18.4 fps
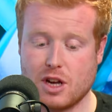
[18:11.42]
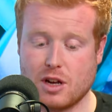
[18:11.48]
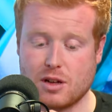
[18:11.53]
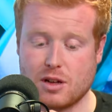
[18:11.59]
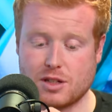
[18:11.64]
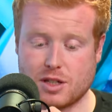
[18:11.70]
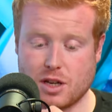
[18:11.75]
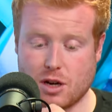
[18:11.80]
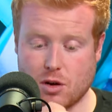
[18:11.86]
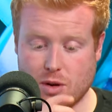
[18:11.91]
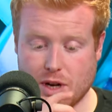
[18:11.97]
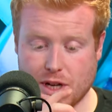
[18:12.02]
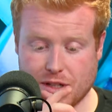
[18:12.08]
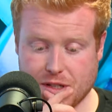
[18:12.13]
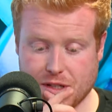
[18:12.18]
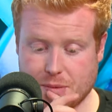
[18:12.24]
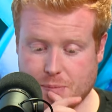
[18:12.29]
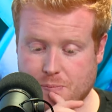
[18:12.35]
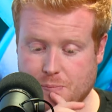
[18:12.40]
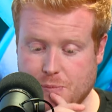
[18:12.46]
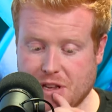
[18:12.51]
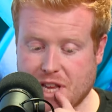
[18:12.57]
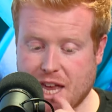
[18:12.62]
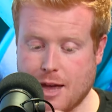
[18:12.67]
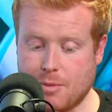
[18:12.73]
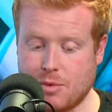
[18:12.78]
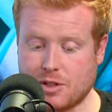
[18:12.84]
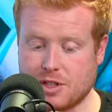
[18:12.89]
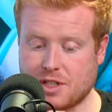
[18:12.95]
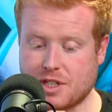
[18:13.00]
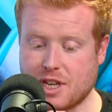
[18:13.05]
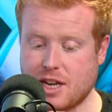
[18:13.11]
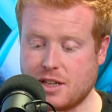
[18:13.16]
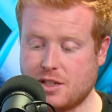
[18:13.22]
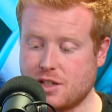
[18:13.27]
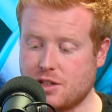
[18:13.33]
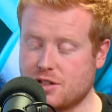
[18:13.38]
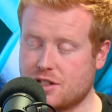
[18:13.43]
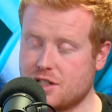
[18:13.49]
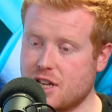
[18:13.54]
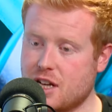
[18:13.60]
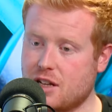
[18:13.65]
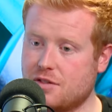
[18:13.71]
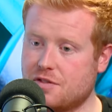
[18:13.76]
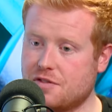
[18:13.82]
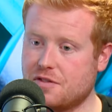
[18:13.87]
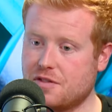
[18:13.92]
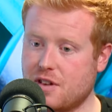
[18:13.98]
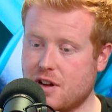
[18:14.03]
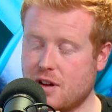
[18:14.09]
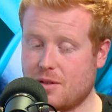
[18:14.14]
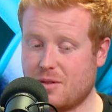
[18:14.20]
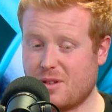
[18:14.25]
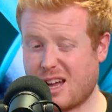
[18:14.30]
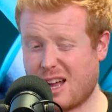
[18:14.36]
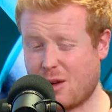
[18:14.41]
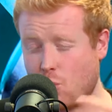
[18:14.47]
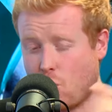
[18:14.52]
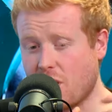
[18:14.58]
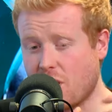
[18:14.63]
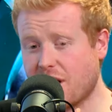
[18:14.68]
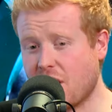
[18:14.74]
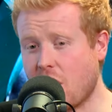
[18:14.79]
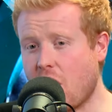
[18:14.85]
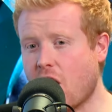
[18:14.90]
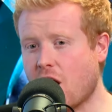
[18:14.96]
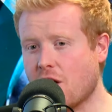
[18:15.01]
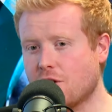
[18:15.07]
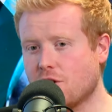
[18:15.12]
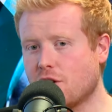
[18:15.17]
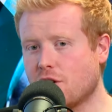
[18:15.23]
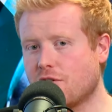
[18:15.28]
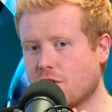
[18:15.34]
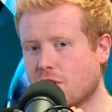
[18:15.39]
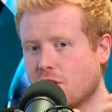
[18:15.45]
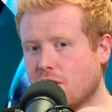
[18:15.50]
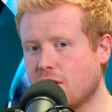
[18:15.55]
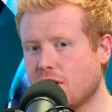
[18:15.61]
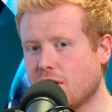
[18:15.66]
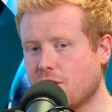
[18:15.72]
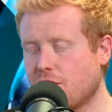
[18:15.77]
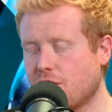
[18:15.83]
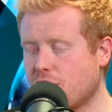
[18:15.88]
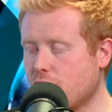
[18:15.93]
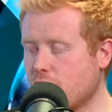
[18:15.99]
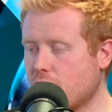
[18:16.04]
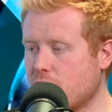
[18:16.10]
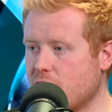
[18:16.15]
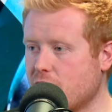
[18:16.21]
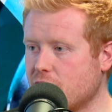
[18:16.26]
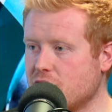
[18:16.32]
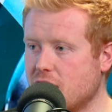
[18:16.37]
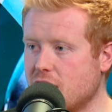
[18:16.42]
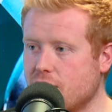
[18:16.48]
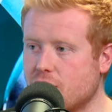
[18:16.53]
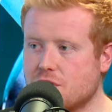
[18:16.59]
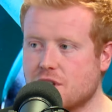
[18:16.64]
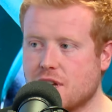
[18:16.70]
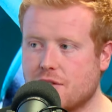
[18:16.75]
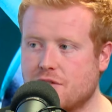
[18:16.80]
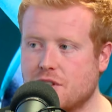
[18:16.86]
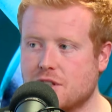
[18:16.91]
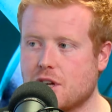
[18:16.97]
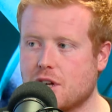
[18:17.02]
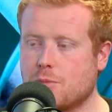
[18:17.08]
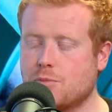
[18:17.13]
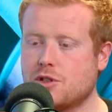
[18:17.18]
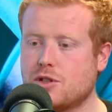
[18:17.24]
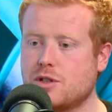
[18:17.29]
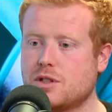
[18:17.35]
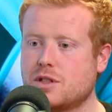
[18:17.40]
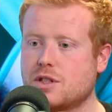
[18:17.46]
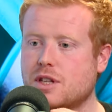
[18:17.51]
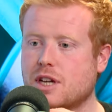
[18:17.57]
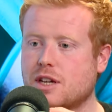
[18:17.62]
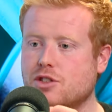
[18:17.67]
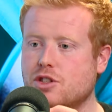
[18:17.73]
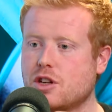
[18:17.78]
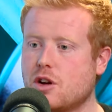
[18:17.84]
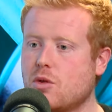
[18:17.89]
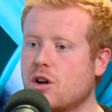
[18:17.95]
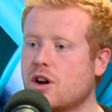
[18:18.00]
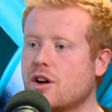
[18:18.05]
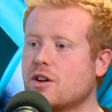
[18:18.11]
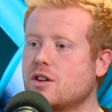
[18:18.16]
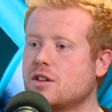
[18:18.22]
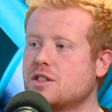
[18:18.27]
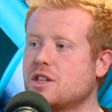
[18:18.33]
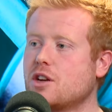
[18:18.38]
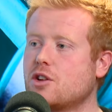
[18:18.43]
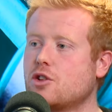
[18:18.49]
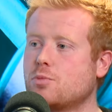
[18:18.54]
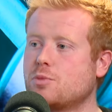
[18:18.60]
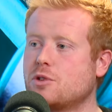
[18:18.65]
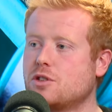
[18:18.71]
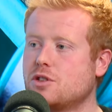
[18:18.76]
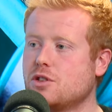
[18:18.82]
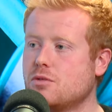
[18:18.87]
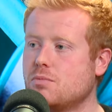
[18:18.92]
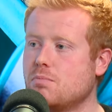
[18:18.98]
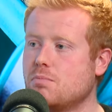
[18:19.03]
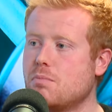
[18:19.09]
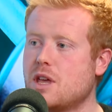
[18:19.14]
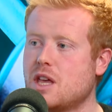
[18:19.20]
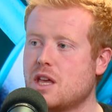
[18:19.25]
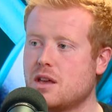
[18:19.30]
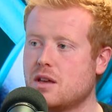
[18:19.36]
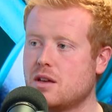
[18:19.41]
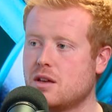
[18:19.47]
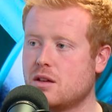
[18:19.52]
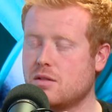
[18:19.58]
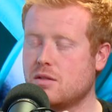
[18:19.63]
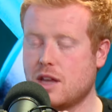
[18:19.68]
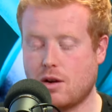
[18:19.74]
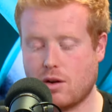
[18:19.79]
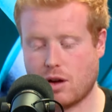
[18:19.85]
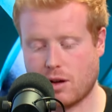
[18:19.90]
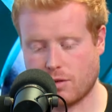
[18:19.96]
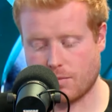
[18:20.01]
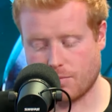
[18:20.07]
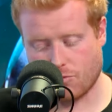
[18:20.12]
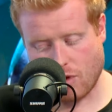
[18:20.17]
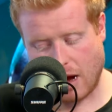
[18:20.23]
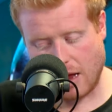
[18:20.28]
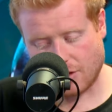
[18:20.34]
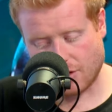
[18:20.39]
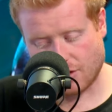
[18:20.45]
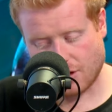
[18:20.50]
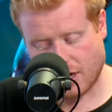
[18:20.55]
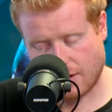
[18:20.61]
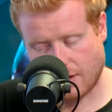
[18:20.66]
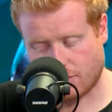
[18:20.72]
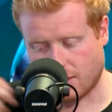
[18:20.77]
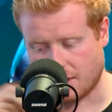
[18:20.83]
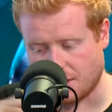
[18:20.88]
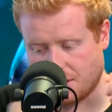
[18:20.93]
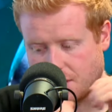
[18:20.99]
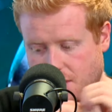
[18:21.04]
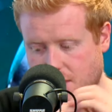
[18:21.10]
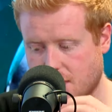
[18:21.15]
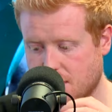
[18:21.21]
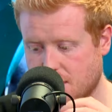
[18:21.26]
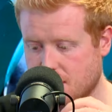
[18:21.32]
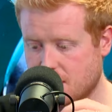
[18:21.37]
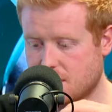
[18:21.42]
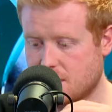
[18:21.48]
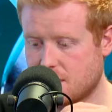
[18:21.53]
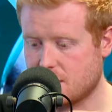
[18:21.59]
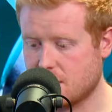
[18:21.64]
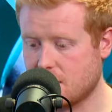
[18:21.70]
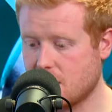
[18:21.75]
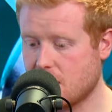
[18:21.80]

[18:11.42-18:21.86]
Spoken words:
So it's been able to say to yourself, I'm working hard enough early in your career to give yourself these options that, you know what, I'm going to set it up to suit me. Now, granted, not everyone listened to this.